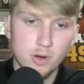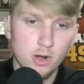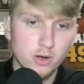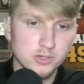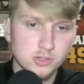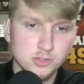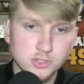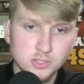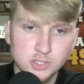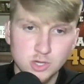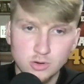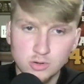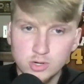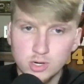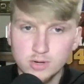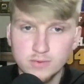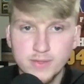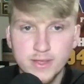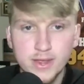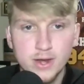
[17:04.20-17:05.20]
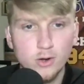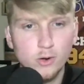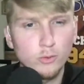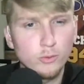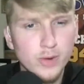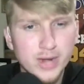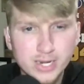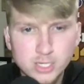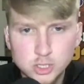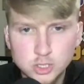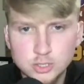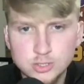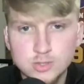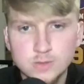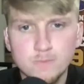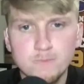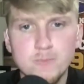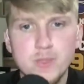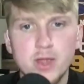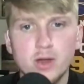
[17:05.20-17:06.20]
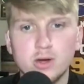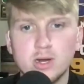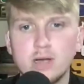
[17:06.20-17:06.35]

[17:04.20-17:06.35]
Built Bars are so good. They are rich.